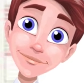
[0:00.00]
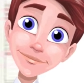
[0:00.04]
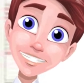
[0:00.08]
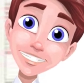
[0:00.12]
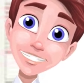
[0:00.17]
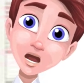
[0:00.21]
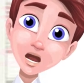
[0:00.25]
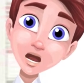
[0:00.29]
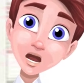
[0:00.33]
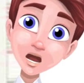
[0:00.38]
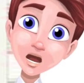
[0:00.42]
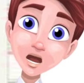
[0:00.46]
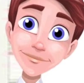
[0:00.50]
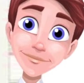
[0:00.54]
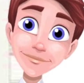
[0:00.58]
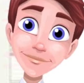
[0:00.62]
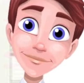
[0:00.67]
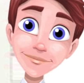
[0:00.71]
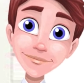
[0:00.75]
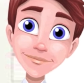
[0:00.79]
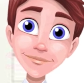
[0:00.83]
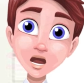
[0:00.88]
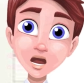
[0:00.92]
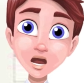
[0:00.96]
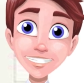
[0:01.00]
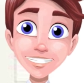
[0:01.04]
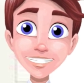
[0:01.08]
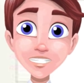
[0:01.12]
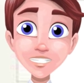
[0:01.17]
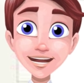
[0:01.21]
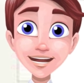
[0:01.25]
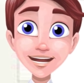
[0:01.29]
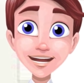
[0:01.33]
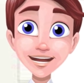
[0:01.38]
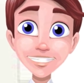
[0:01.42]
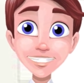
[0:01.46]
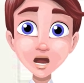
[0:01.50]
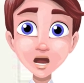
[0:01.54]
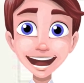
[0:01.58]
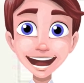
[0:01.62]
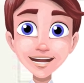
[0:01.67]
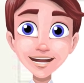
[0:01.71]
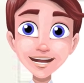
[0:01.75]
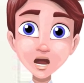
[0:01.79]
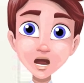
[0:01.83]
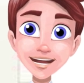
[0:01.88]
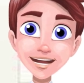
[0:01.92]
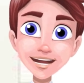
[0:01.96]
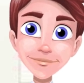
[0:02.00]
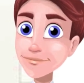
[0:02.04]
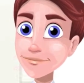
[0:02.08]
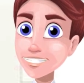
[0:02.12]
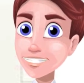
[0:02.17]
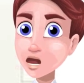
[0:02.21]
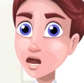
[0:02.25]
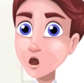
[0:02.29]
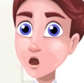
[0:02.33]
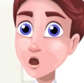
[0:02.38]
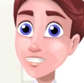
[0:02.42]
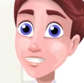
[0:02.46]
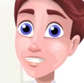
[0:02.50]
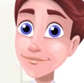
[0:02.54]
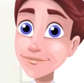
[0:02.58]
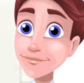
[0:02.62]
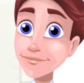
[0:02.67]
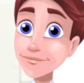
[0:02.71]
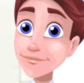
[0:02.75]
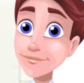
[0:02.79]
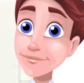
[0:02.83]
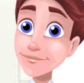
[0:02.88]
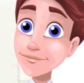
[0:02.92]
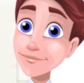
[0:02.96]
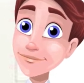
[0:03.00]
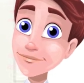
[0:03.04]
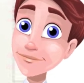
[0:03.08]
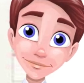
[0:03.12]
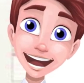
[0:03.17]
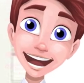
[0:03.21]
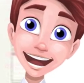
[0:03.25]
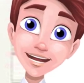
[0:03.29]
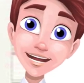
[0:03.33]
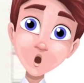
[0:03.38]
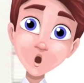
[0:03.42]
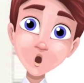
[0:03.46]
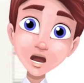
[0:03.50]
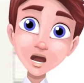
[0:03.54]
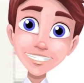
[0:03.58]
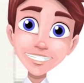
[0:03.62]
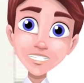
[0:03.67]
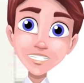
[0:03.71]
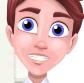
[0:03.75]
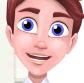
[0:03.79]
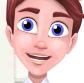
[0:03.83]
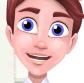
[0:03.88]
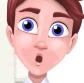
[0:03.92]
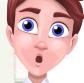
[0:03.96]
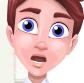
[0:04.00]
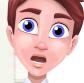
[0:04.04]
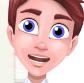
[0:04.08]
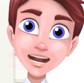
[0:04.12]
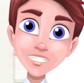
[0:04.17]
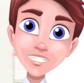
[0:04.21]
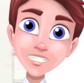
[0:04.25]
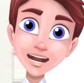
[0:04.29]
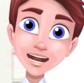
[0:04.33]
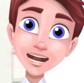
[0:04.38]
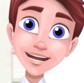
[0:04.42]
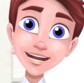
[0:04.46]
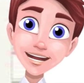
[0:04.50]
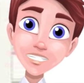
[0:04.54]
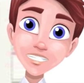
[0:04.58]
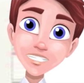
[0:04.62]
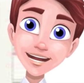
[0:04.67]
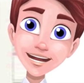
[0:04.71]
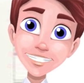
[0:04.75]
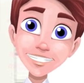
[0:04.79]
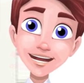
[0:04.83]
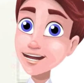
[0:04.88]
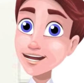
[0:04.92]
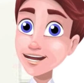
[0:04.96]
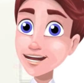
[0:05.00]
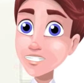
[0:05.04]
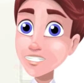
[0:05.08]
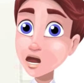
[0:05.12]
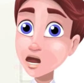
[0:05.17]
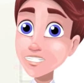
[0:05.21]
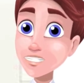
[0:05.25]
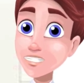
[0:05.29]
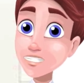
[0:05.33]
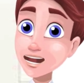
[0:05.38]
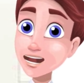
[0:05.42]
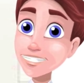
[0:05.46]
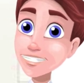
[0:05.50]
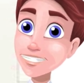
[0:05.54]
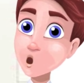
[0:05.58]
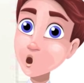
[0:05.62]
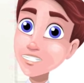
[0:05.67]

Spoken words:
But, and this is very, very important, when you mention your hobbies and interests on your